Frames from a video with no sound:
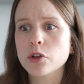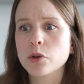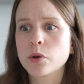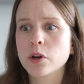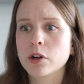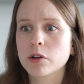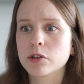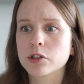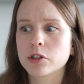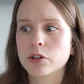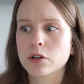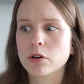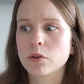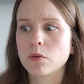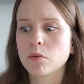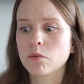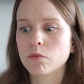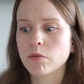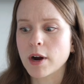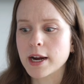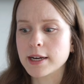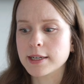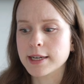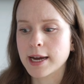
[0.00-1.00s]
You can also
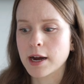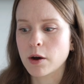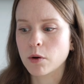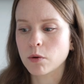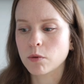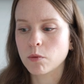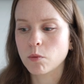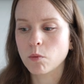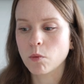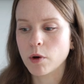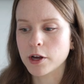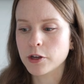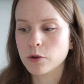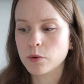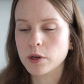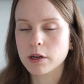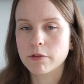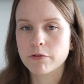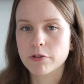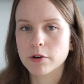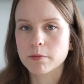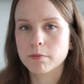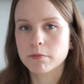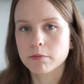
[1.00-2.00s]
write down what you
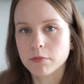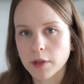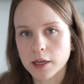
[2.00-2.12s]
need from